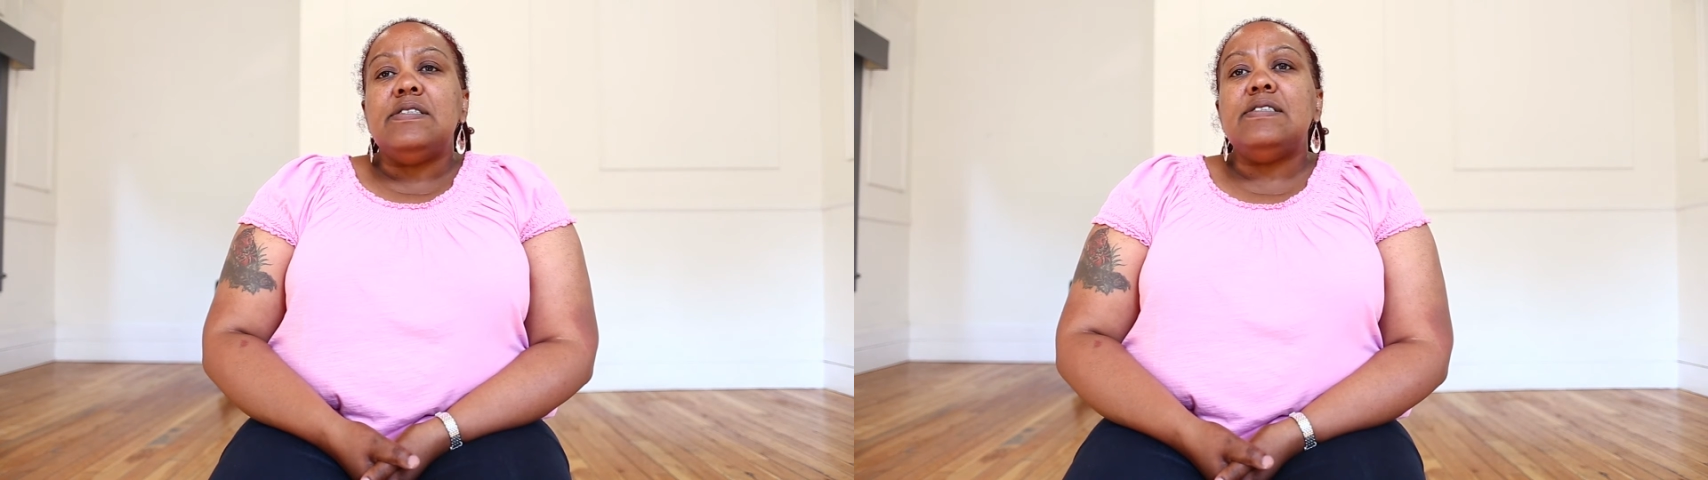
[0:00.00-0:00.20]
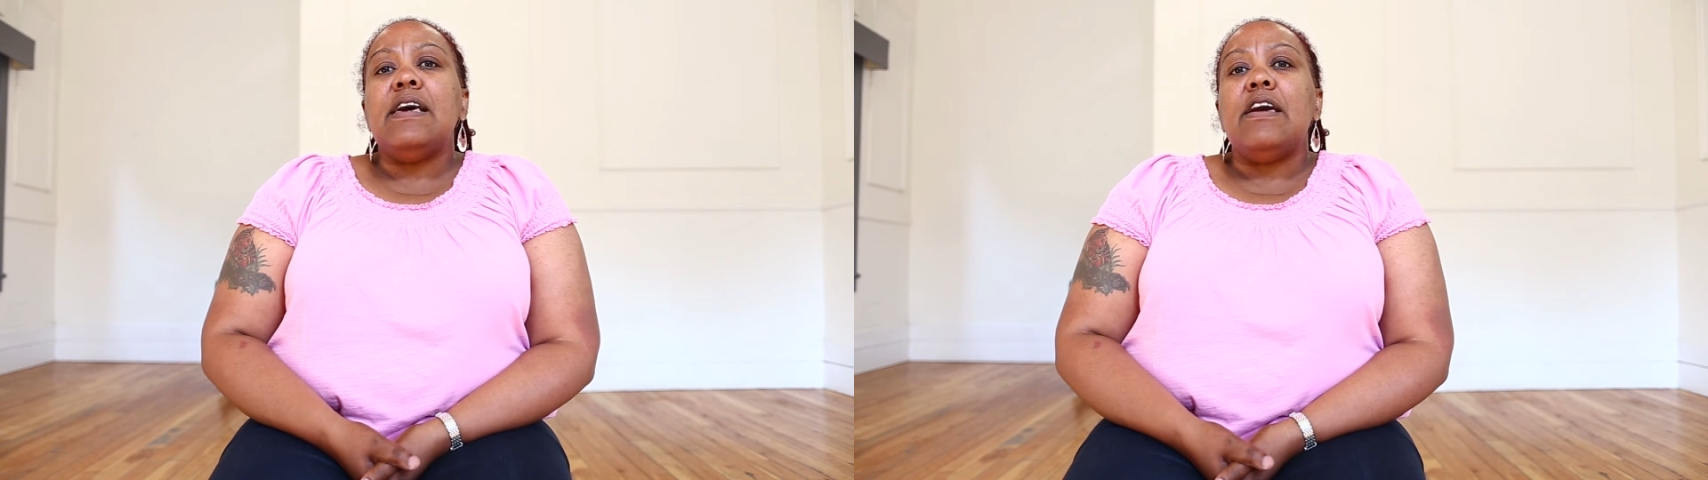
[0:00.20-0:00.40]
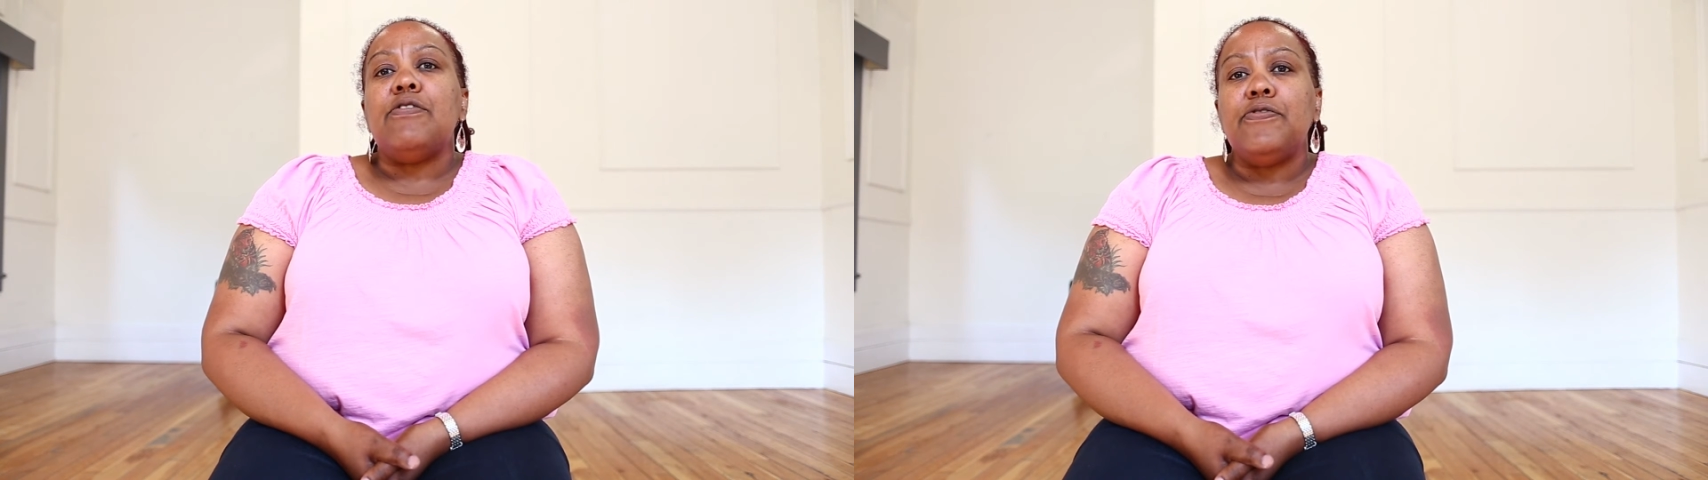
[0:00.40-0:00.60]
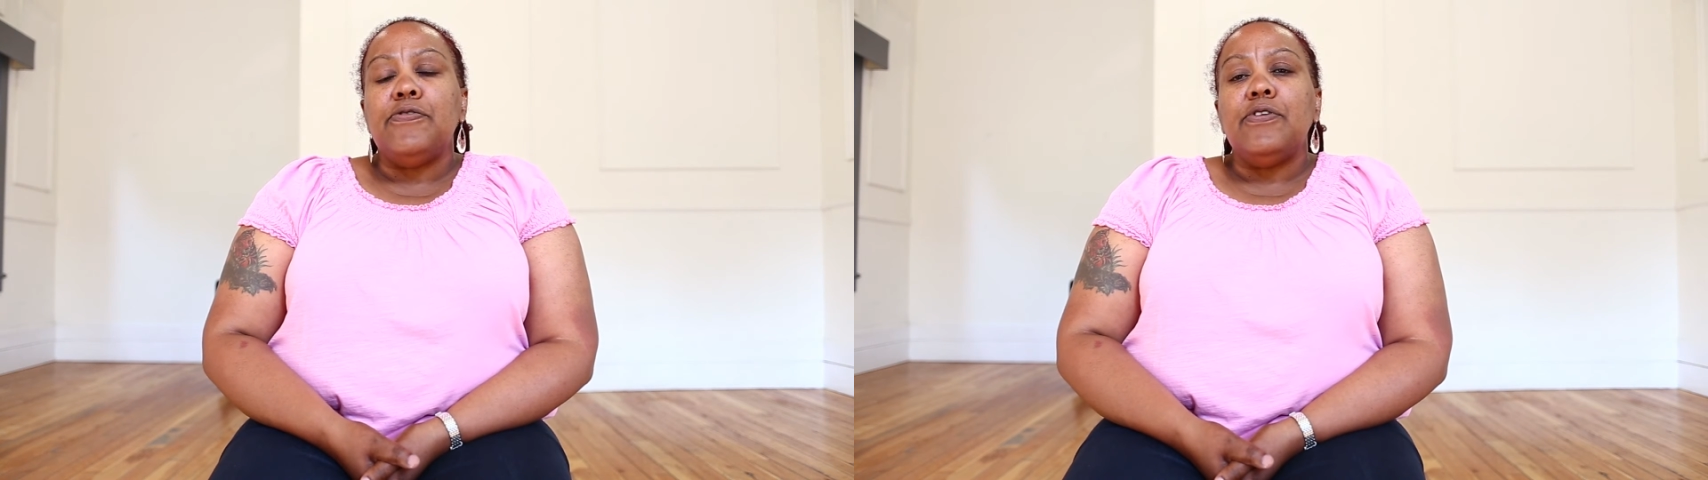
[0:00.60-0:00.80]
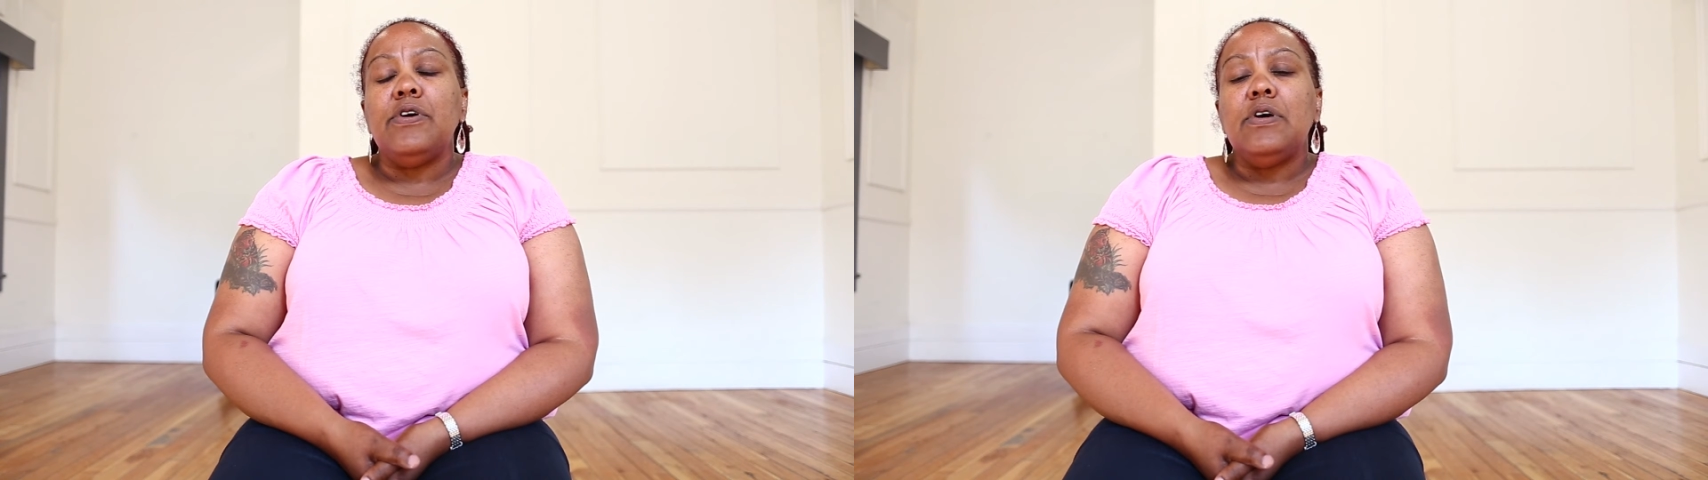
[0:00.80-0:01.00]

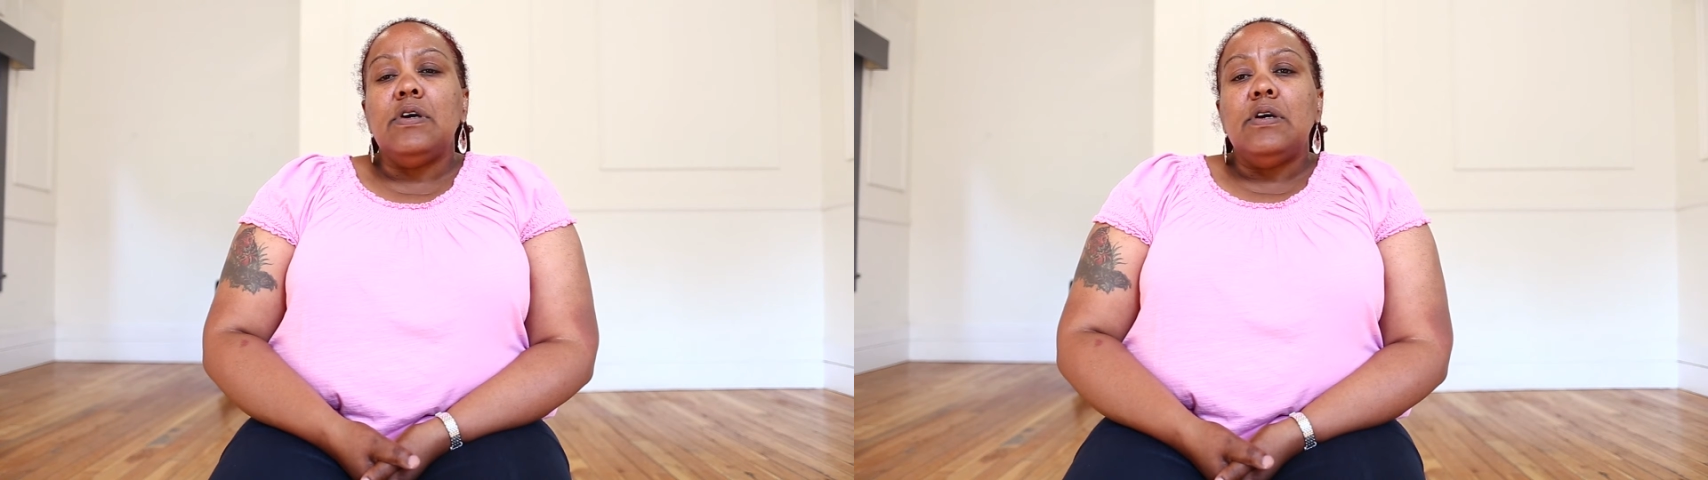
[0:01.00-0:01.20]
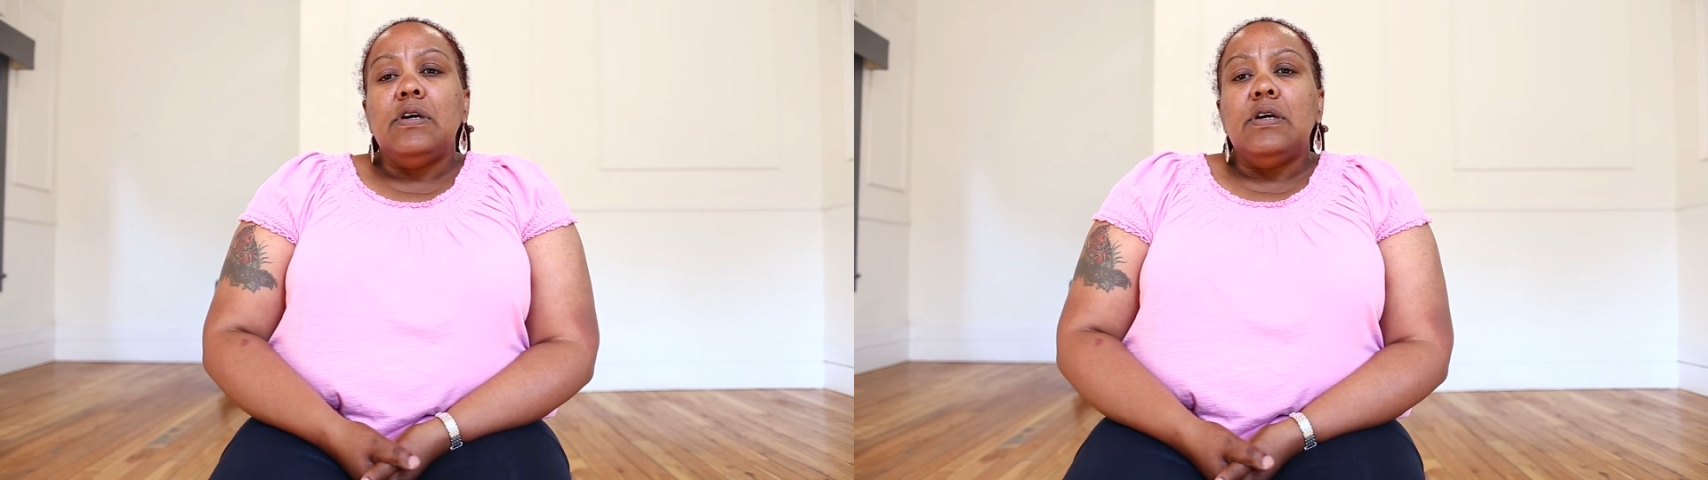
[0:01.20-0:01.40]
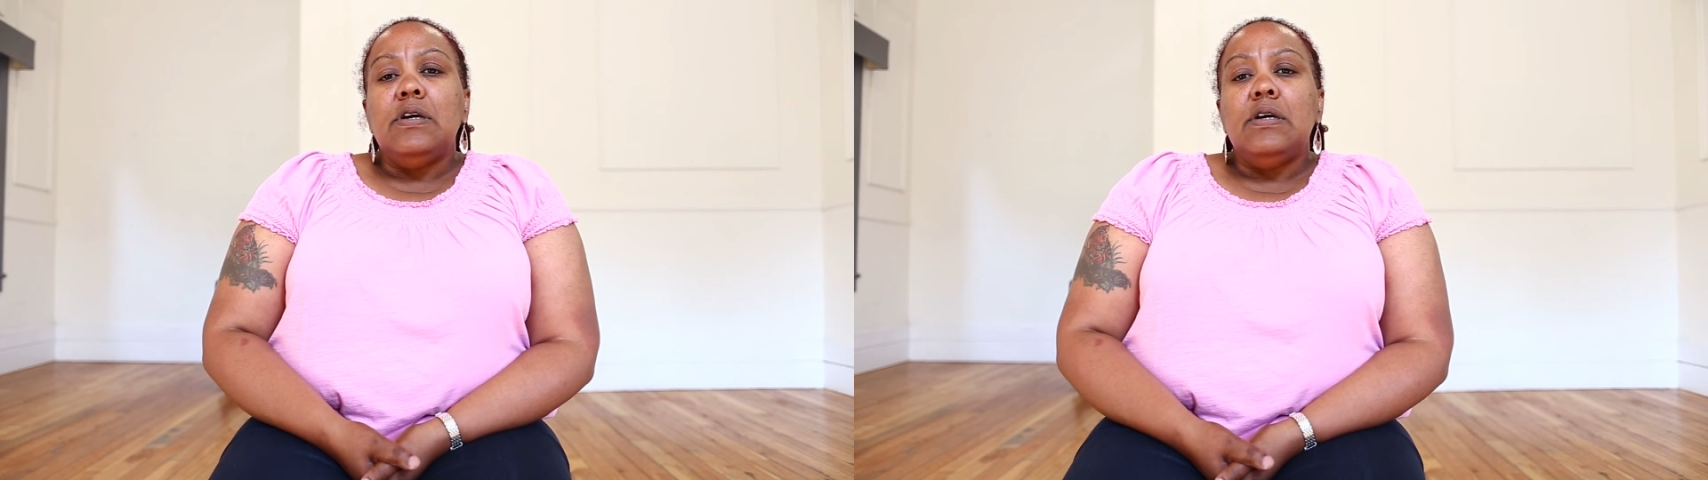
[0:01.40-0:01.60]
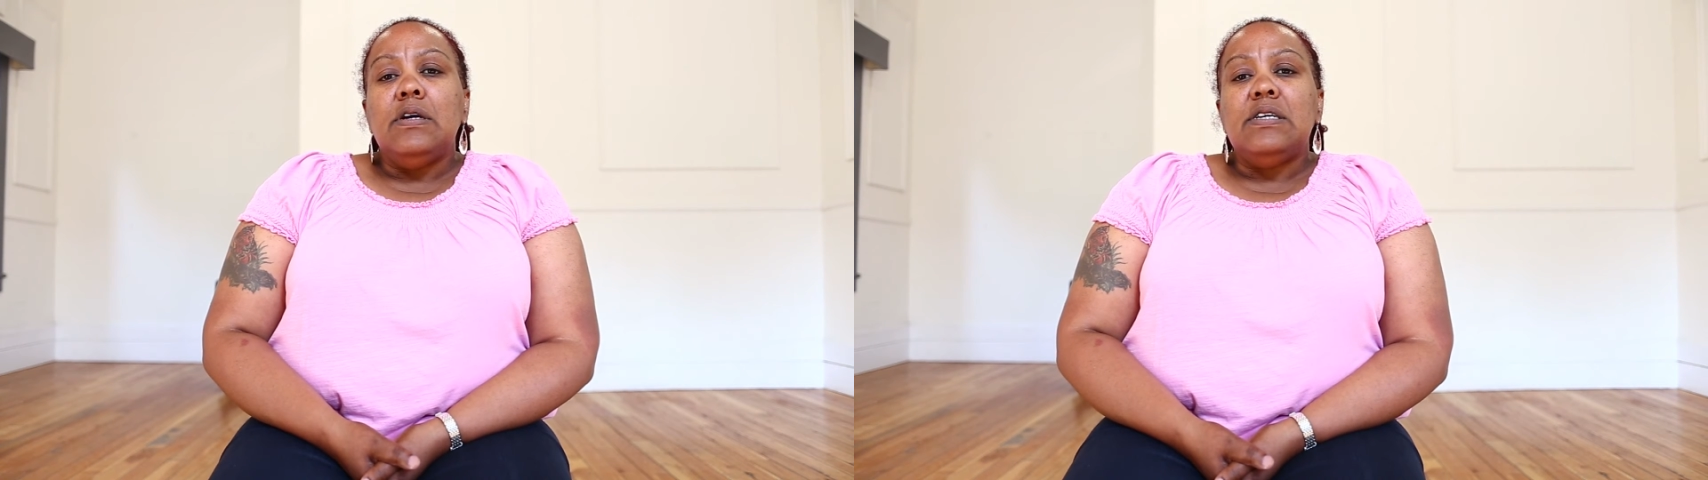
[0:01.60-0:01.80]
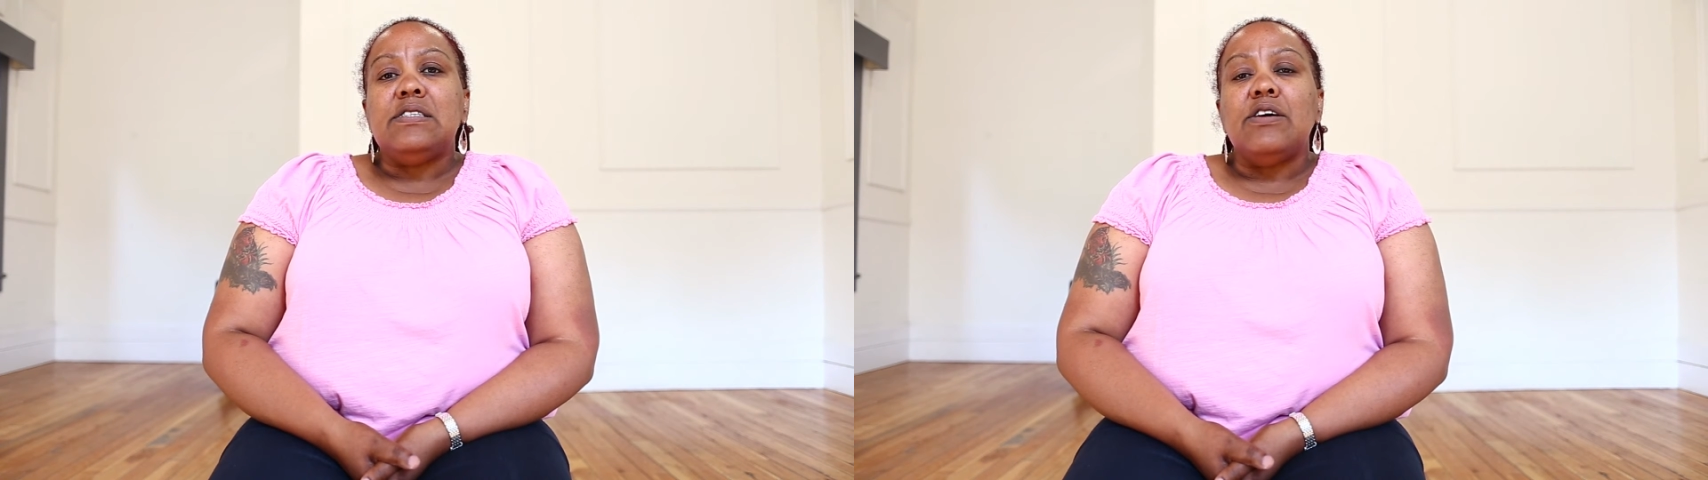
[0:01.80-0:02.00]
safe,
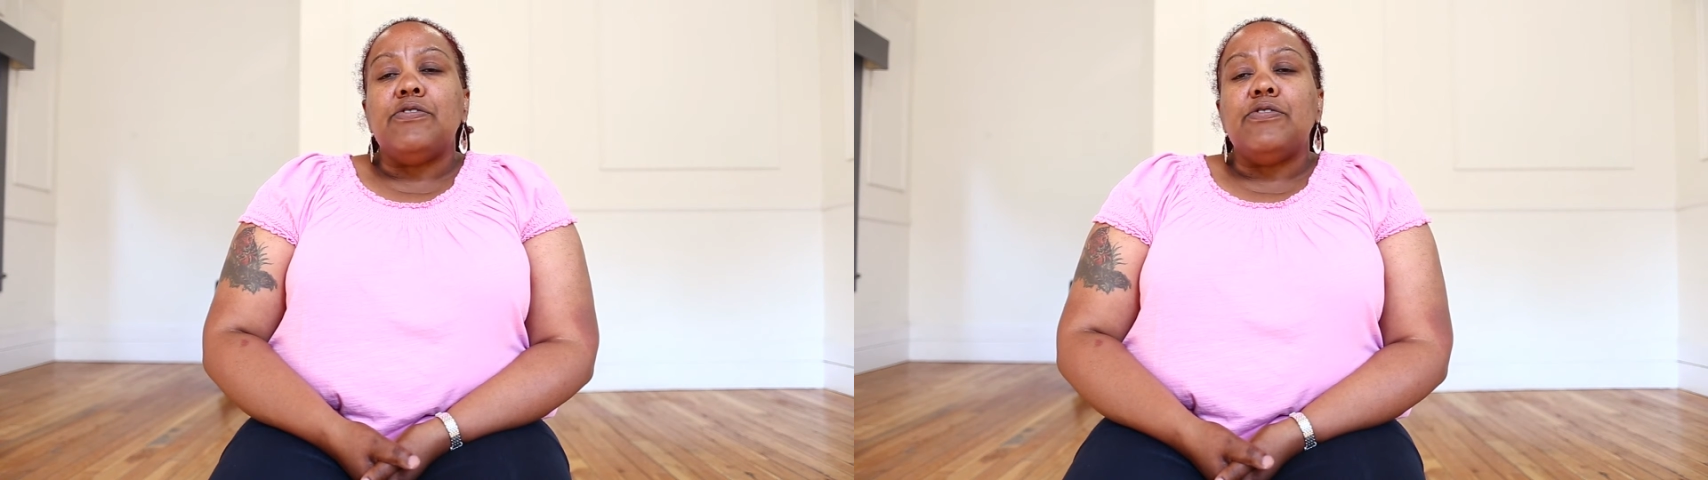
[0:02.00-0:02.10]
is